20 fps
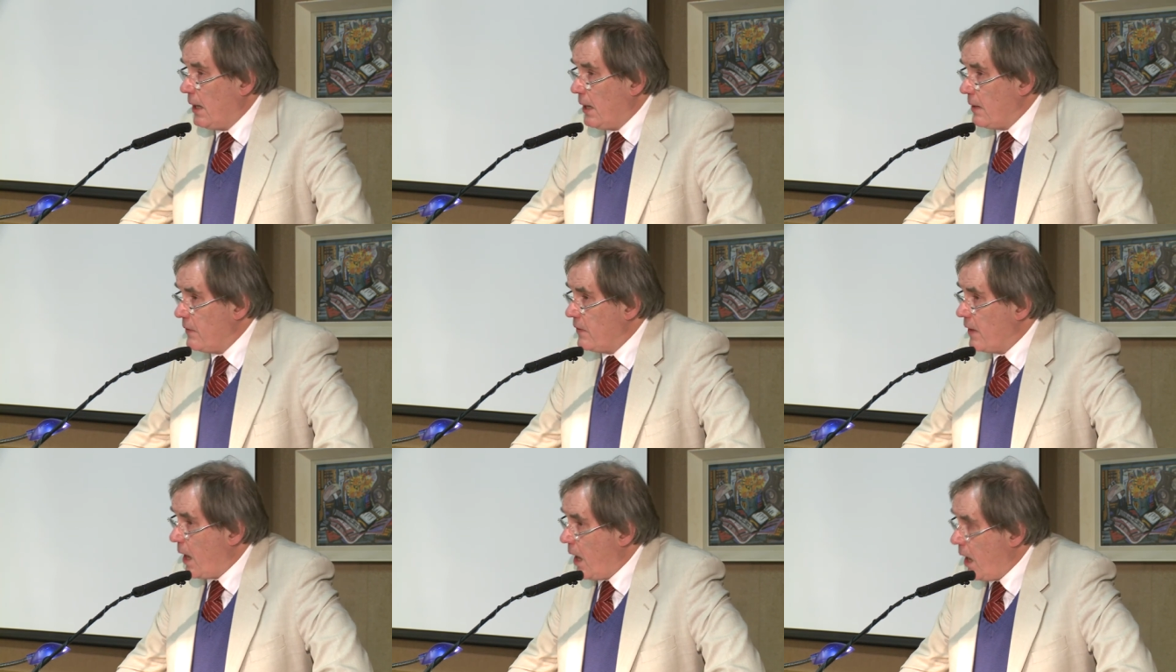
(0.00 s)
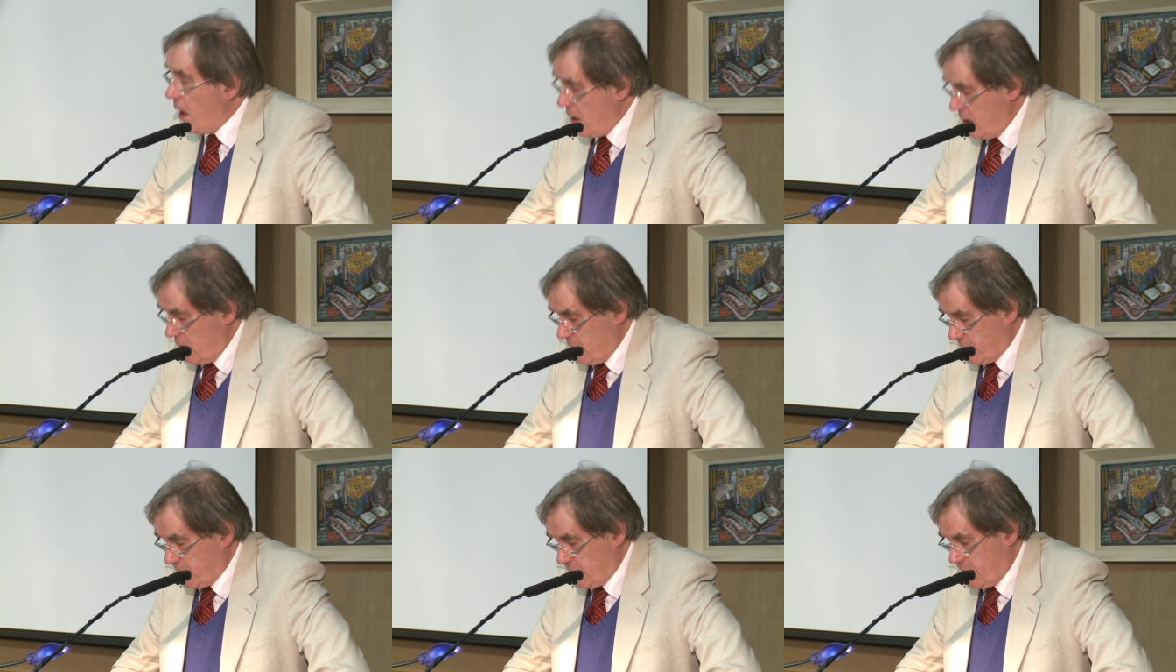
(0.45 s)
in the
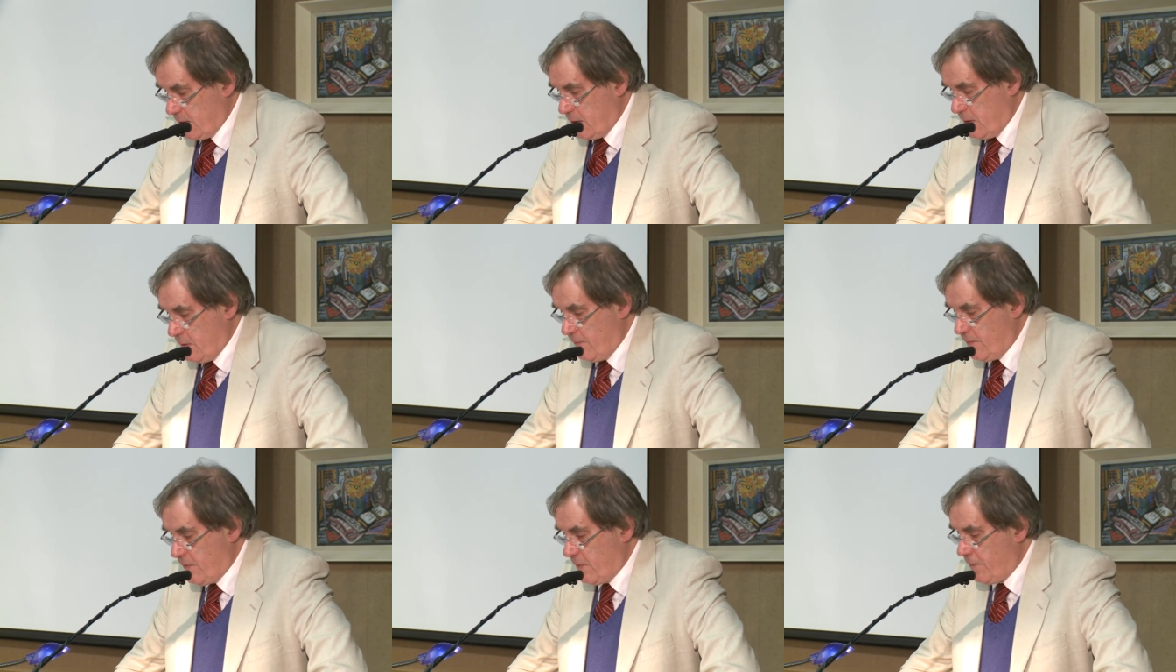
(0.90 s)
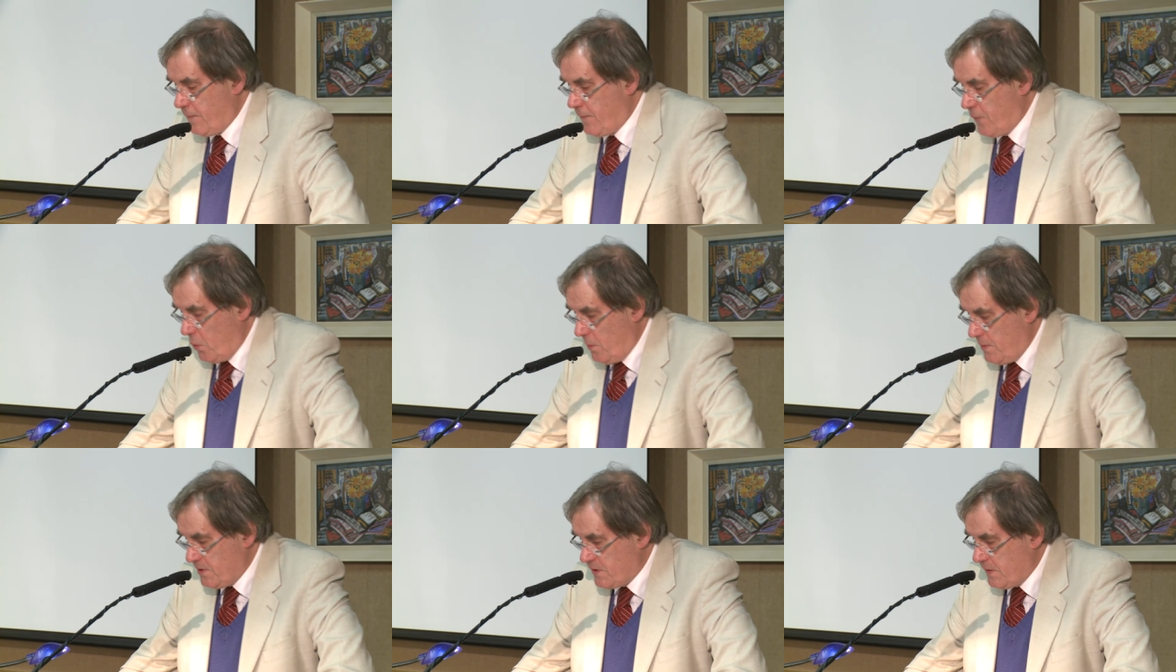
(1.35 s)
heart of the
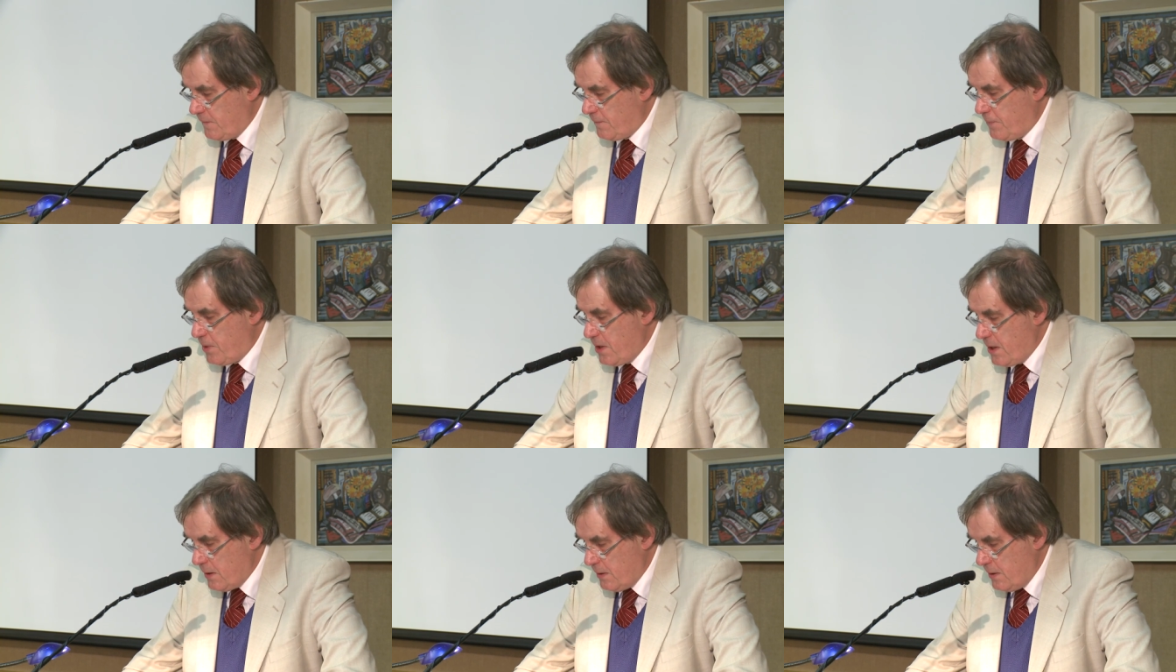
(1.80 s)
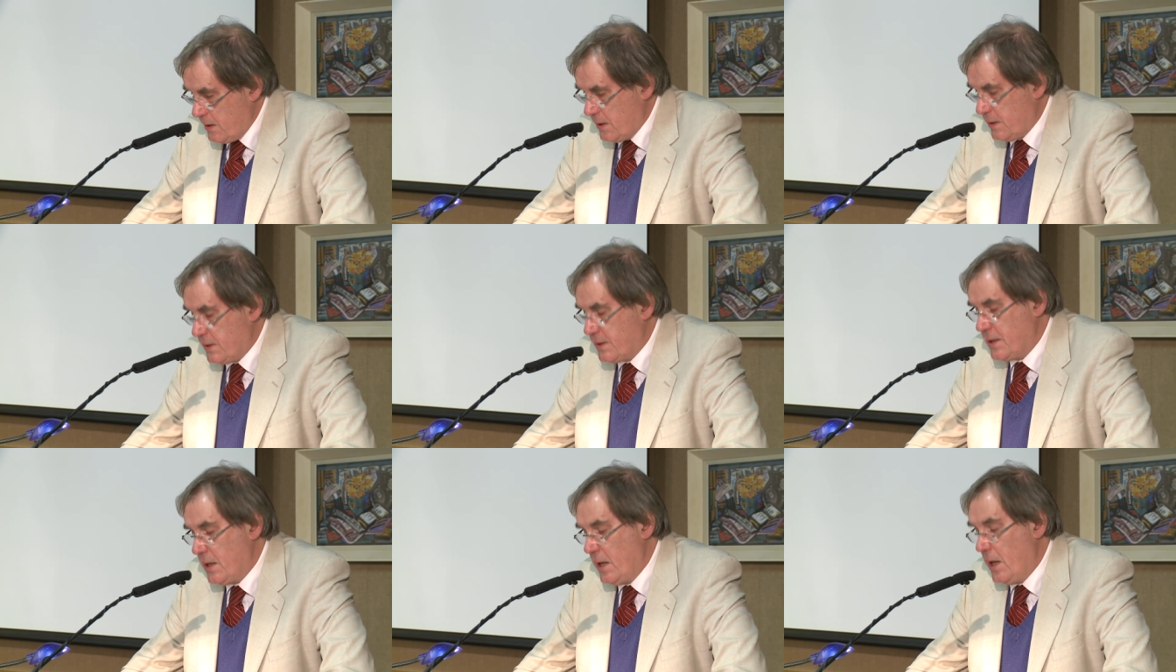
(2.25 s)
formative
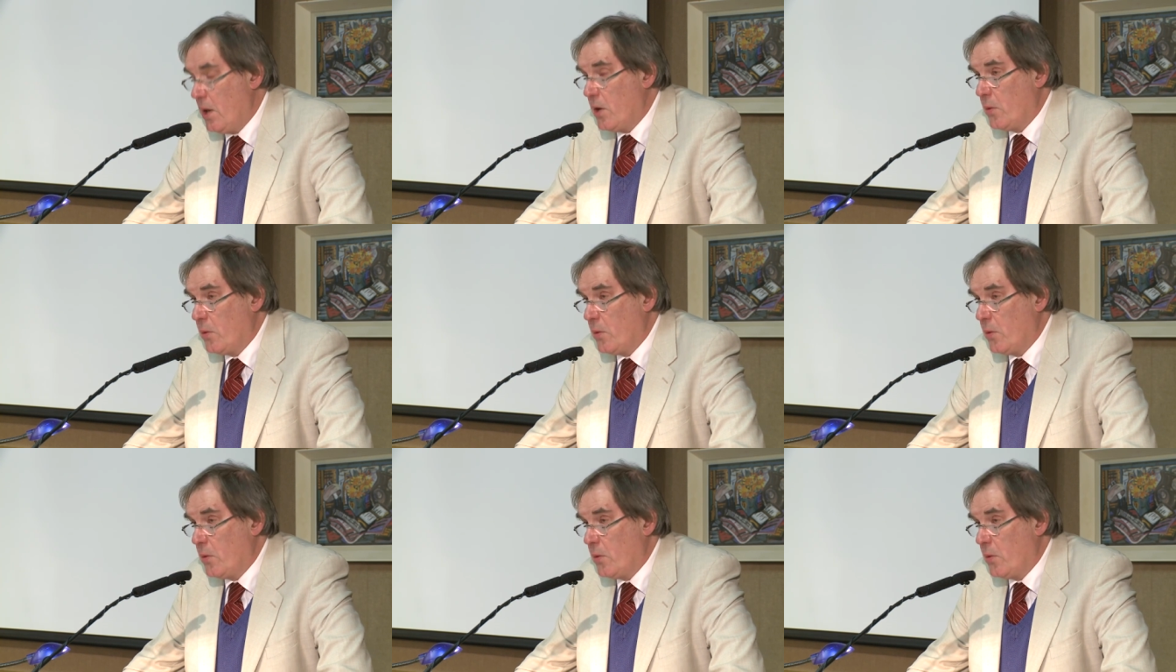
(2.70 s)
period